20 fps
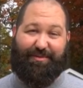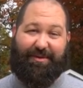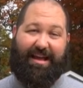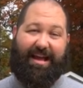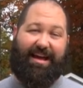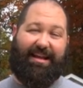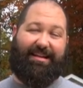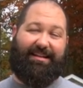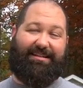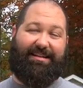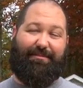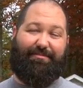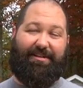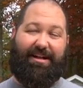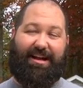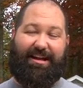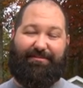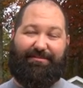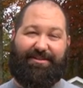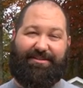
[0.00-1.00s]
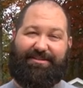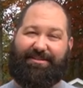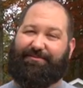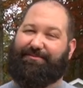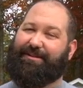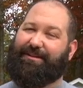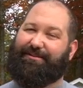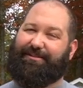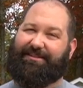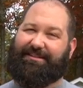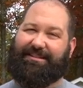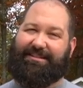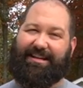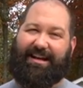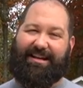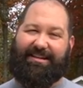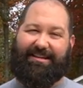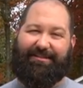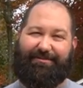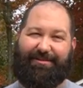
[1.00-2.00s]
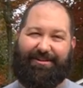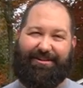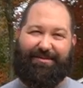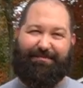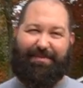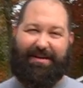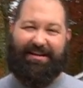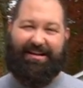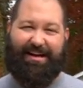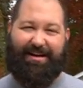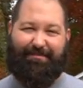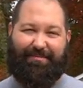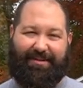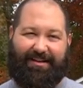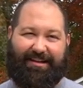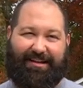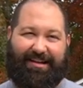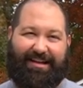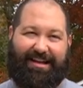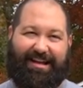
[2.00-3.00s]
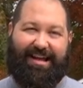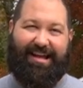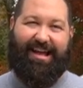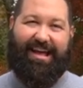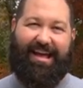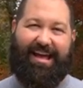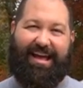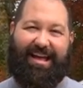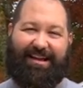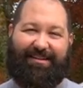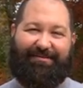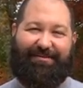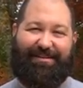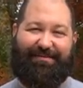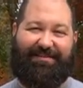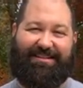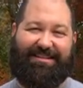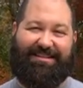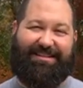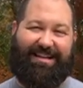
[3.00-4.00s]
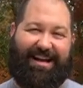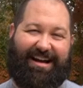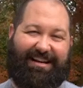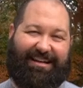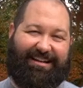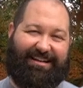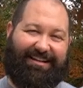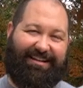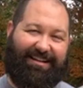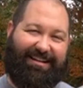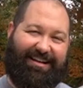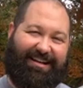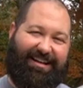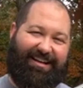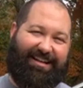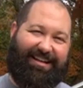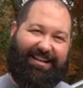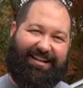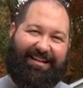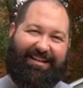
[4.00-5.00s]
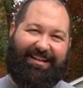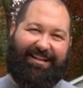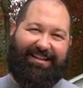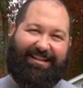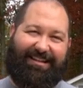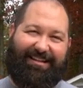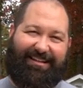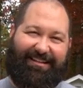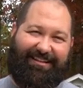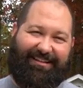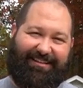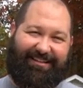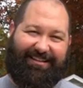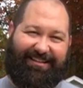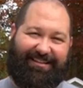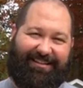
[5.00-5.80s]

We had a couple animals that we were deciding that we were going to pick up, and we've decided. You're being real loud.